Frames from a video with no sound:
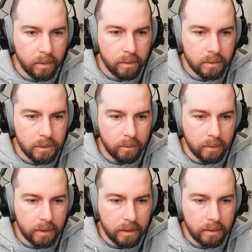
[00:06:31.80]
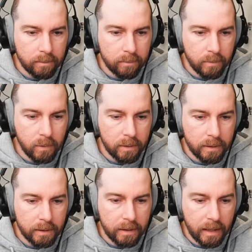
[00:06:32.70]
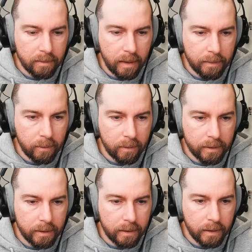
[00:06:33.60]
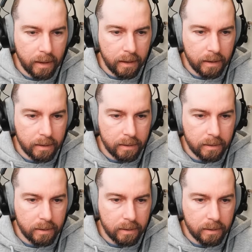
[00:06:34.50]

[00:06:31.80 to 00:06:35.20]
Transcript: So we'll look to take maybe with the knight.